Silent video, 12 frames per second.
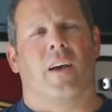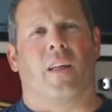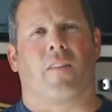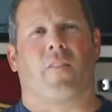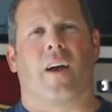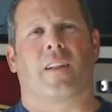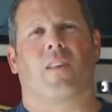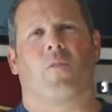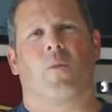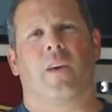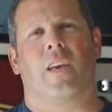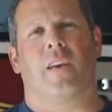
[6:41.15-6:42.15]
and the fact that
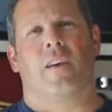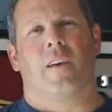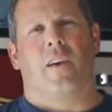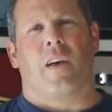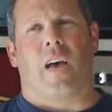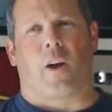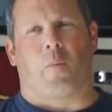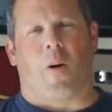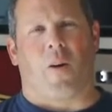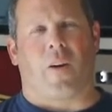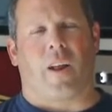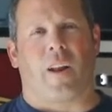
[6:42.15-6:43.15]
we had a
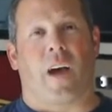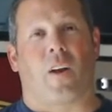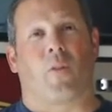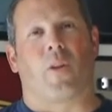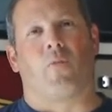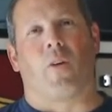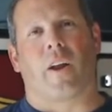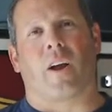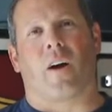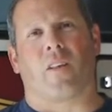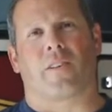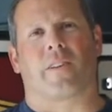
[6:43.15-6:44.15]
part in not only running
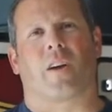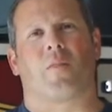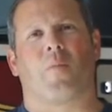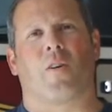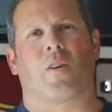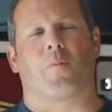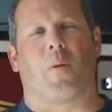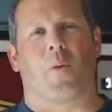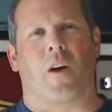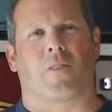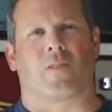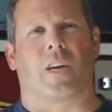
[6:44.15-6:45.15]
all the ceremonies, but we
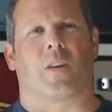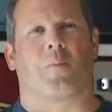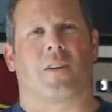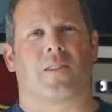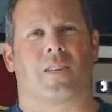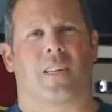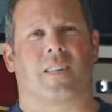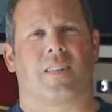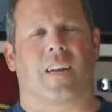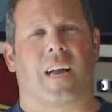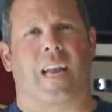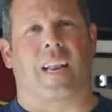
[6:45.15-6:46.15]
also got to put a stitch in
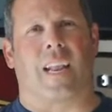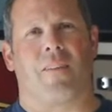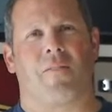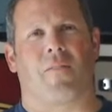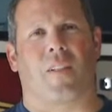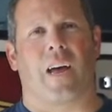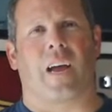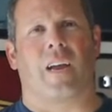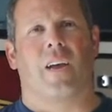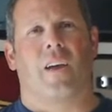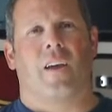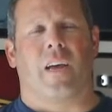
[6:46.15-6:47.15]
the 9/11 flag,
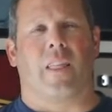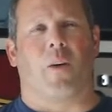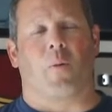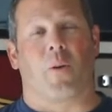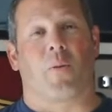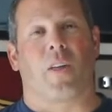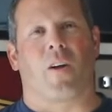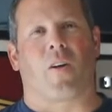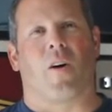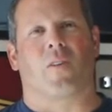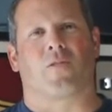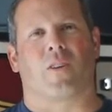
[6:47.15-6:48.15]
and that we were there to
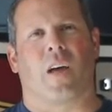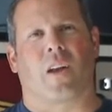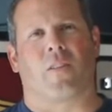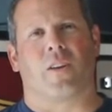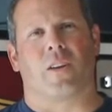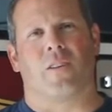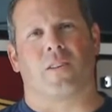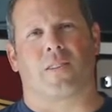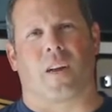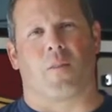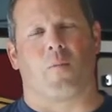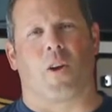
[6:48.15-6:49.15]
also not only do this
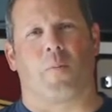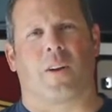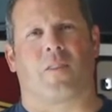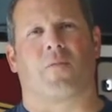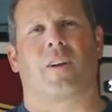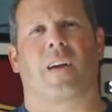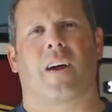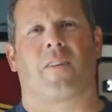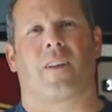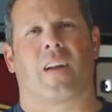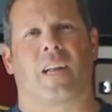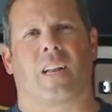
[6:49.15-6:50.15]
ceremony, but to retire
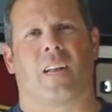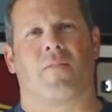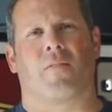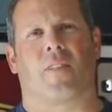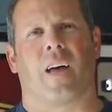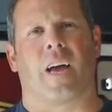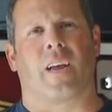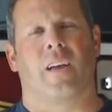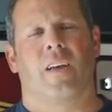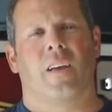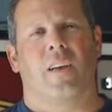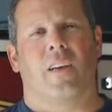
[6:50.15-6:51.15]
the 9/11 flag
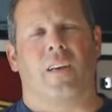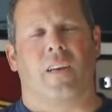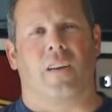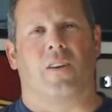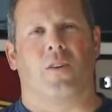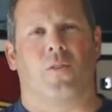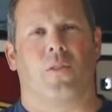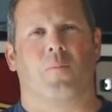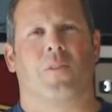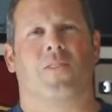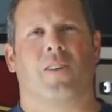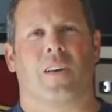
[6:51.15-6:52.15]
into the
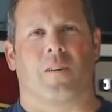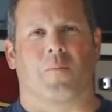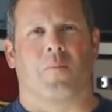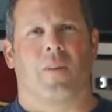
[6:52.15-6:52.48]
museum